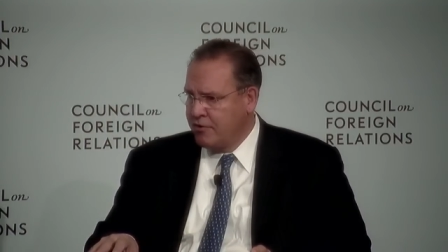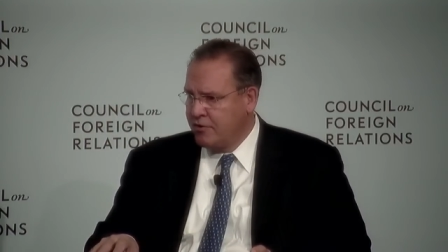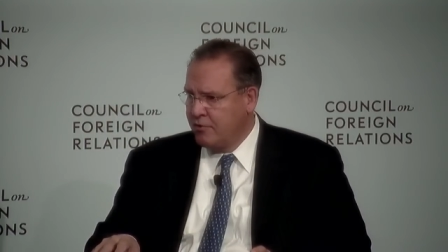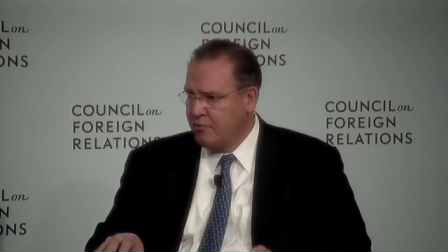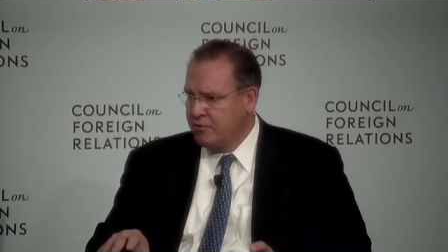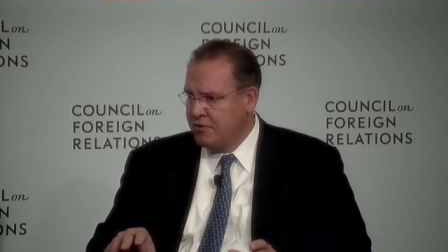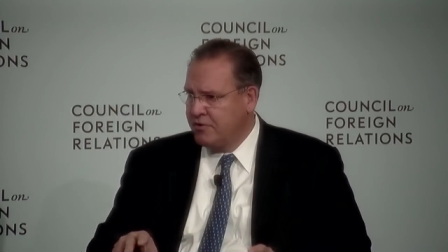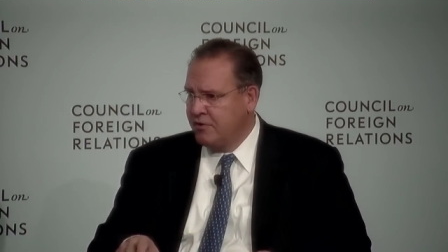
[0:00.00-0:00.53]
There
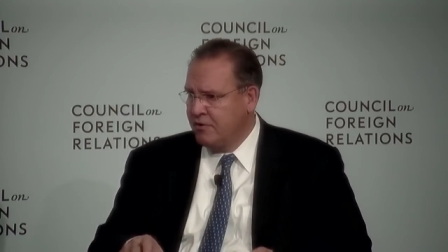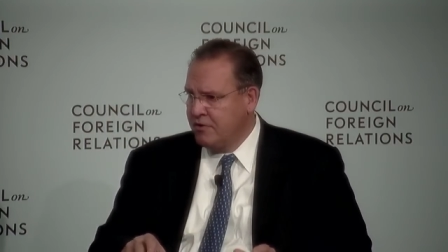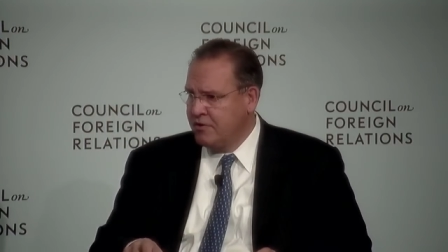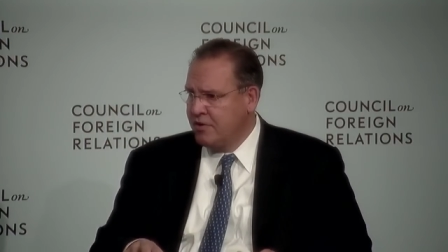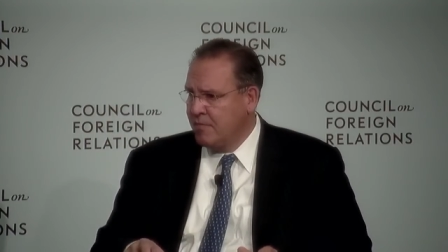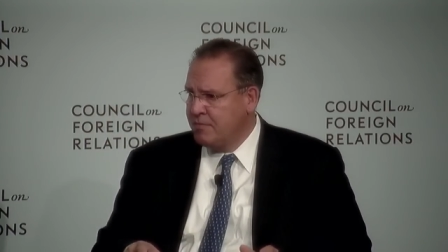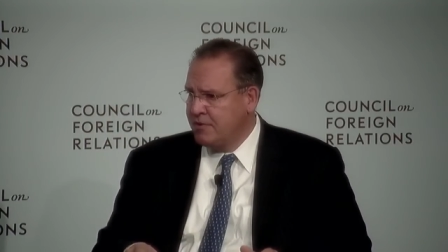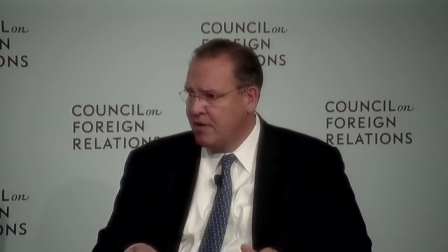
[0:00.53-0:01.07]
is a certain
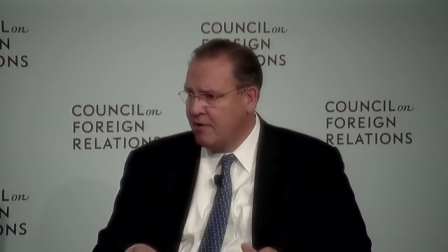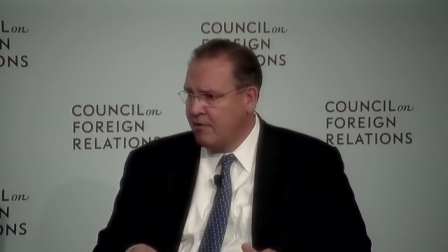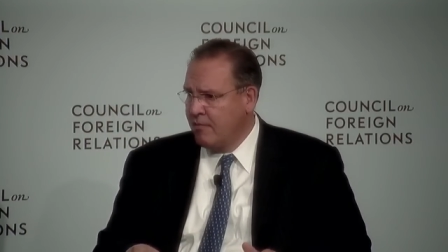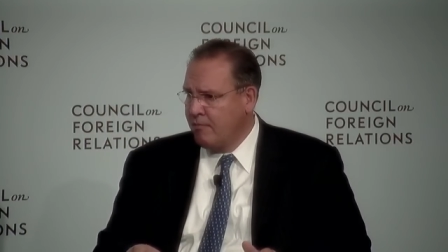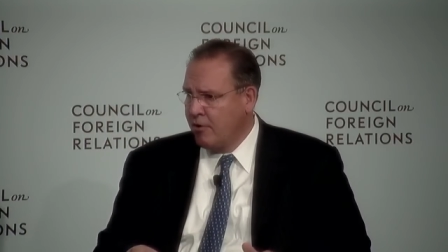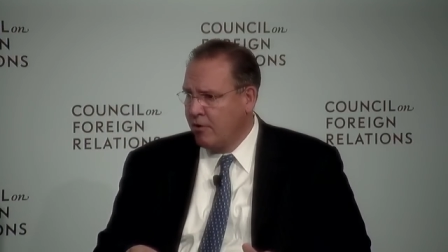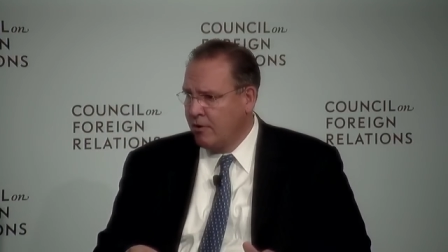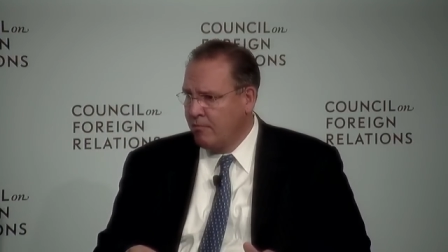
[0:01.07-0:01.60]
subset of the
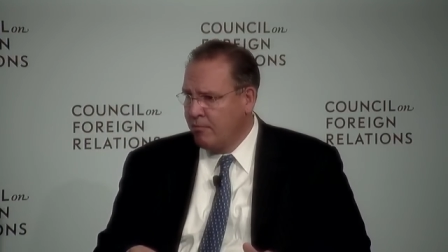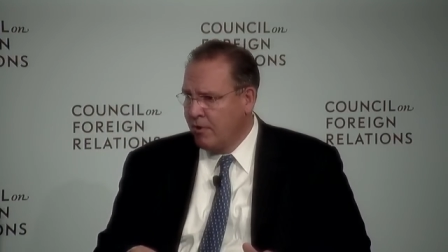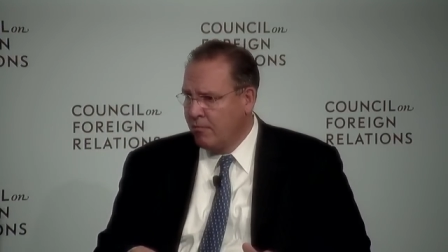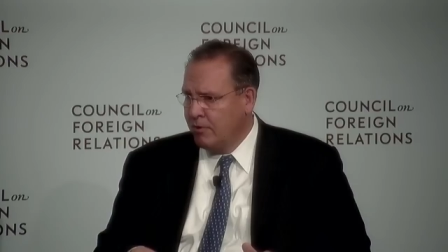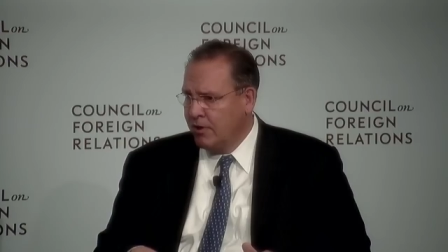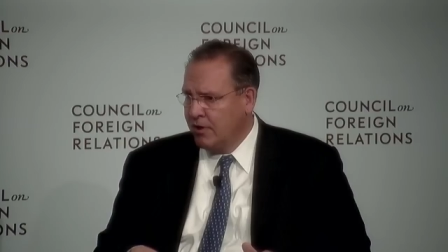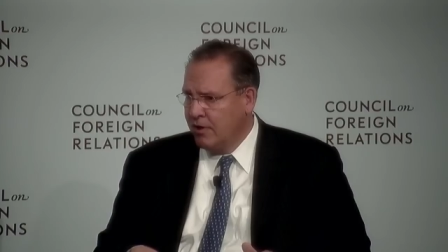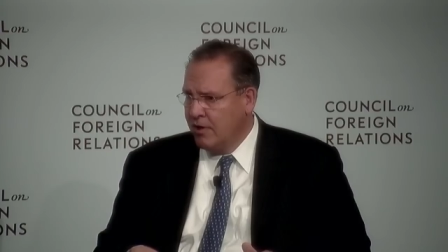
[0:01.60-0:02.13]
American
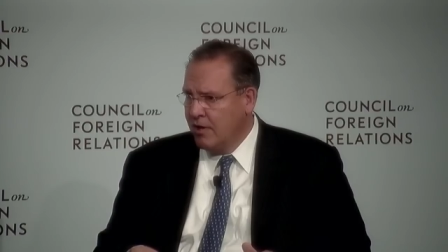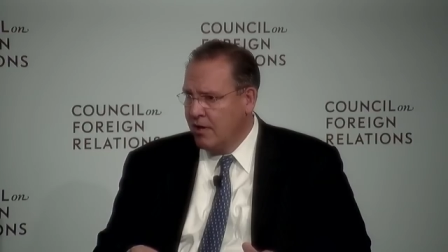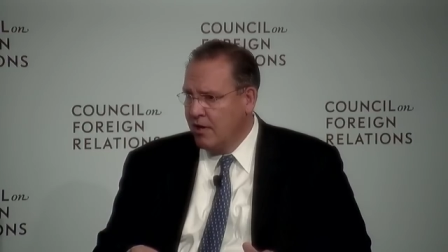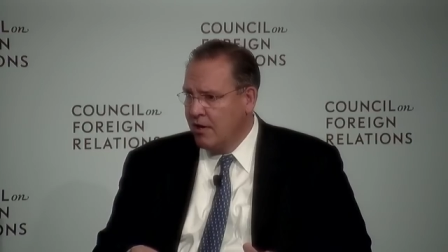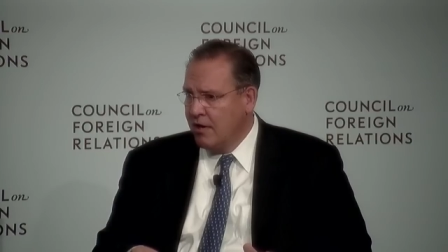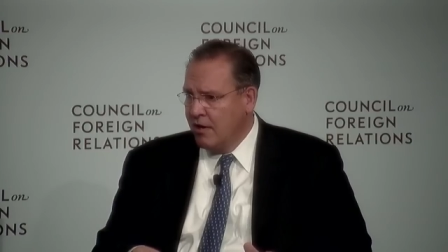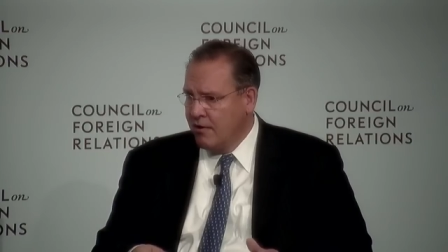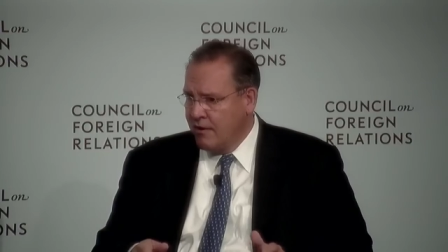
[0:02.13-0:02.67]
public
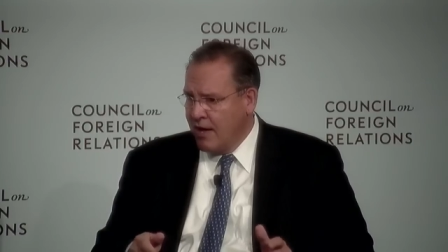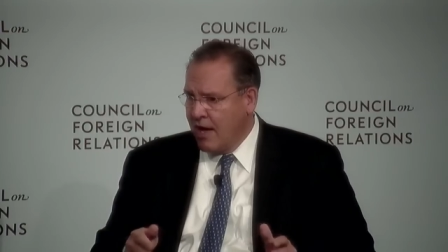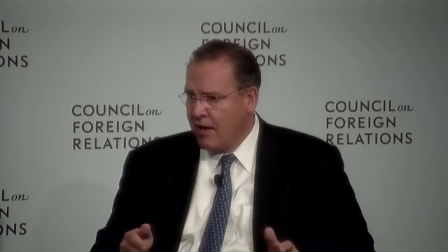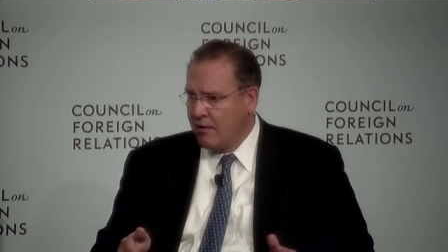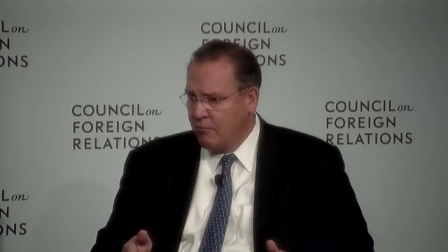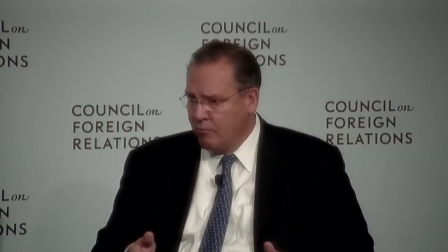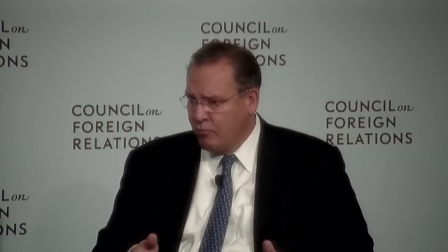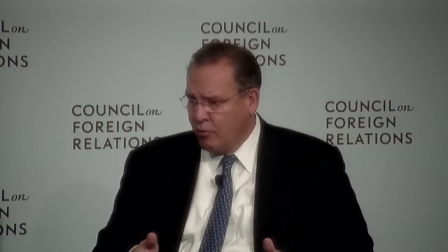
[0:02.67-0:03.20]

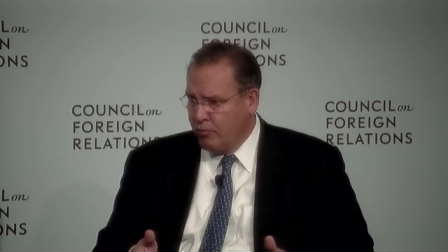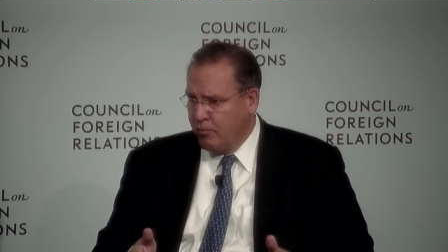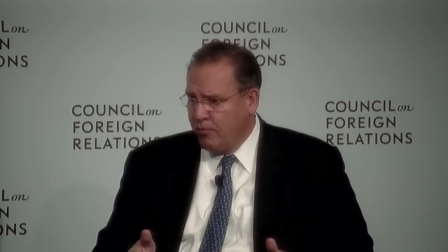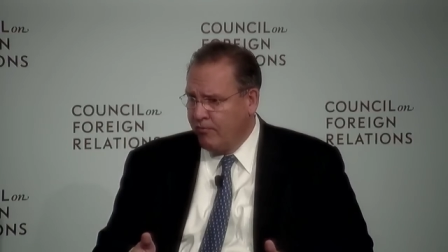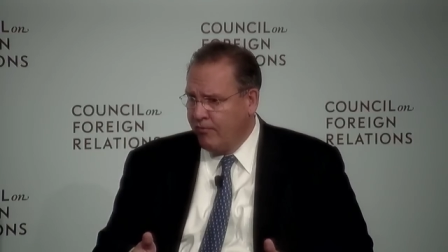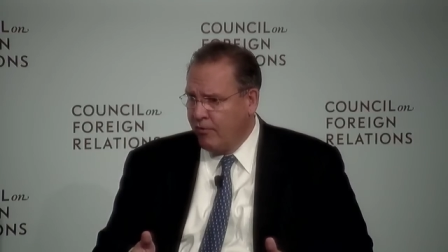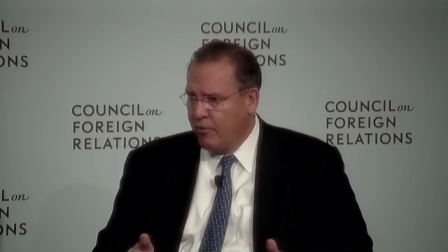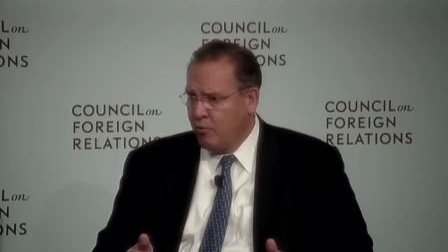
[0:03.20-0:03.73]
that would
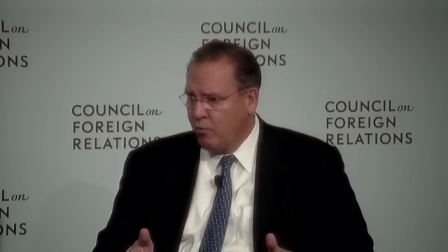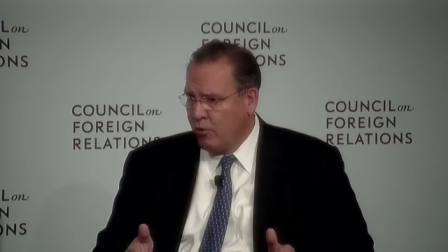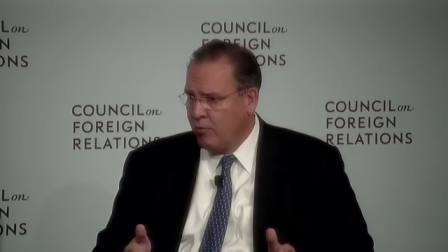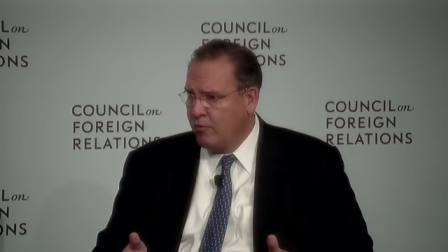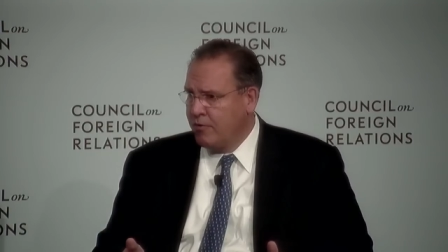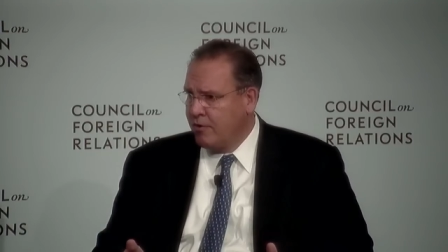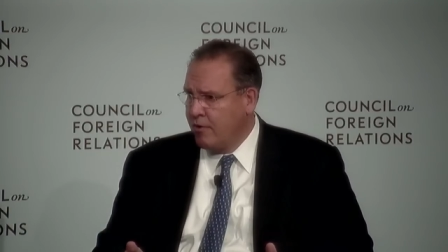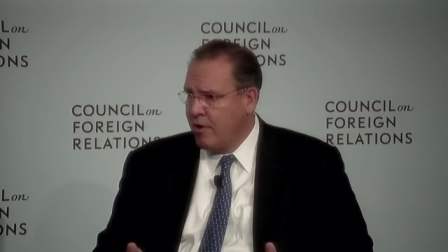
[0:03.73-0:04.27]
prefer to work
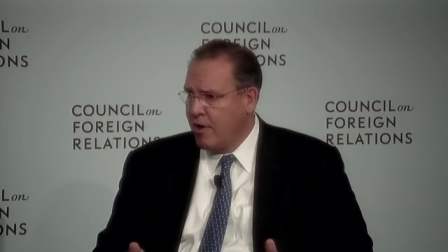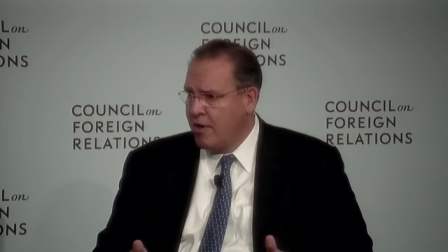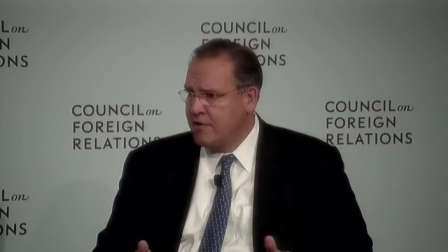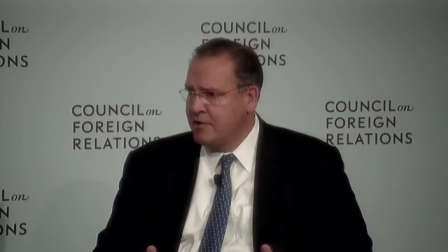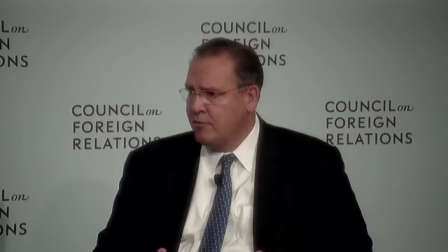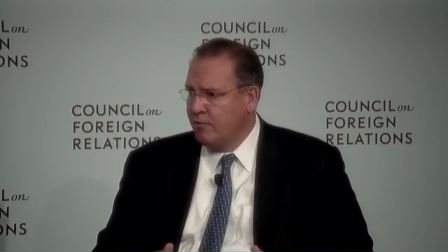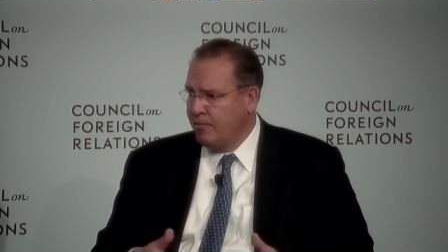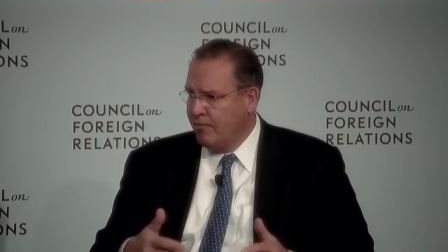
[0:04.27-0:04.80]
with their hands,
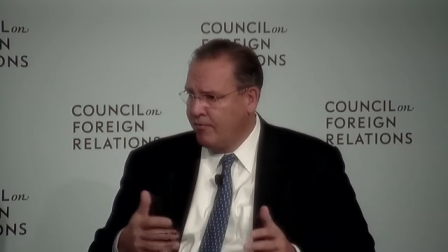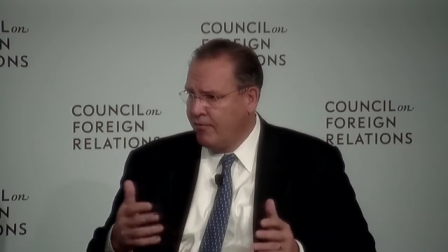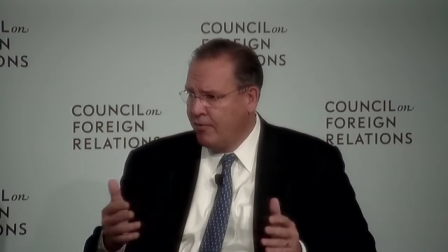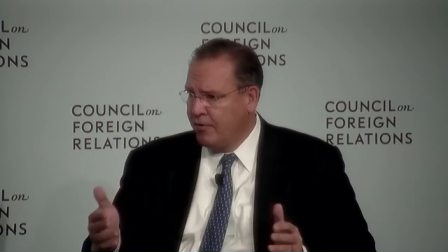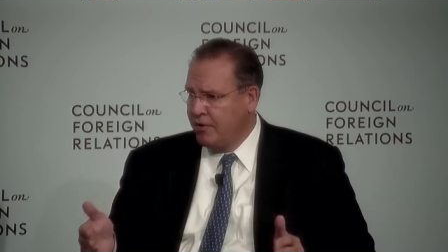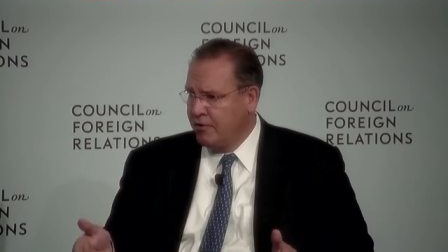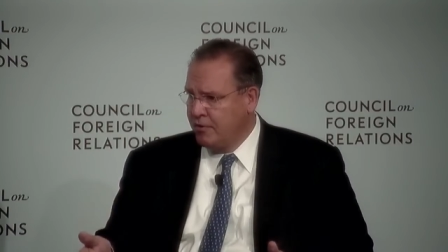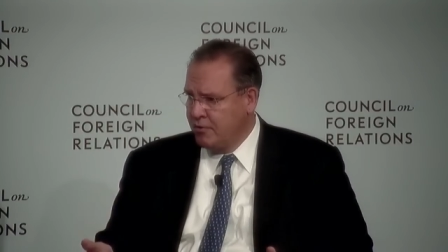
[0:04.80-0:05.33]
that would prefer
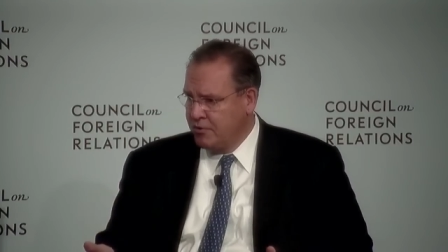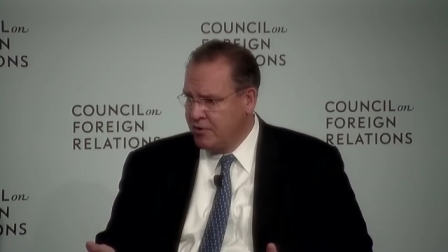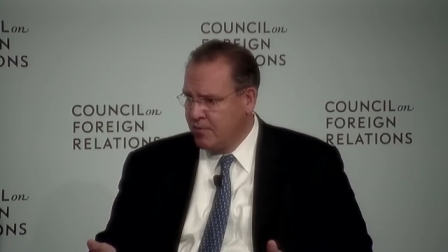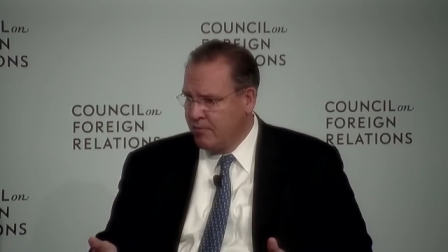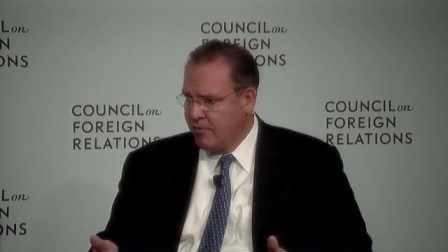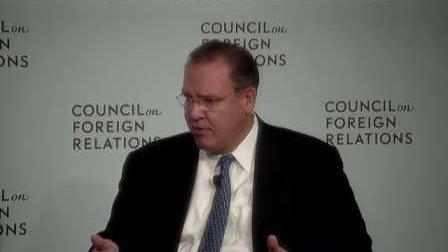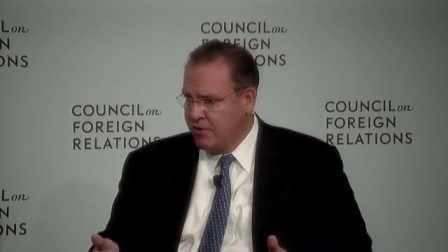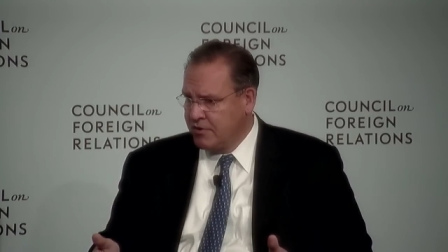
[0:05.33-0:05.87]
to do some
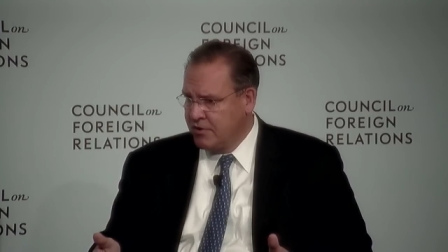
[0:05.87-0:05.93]
of these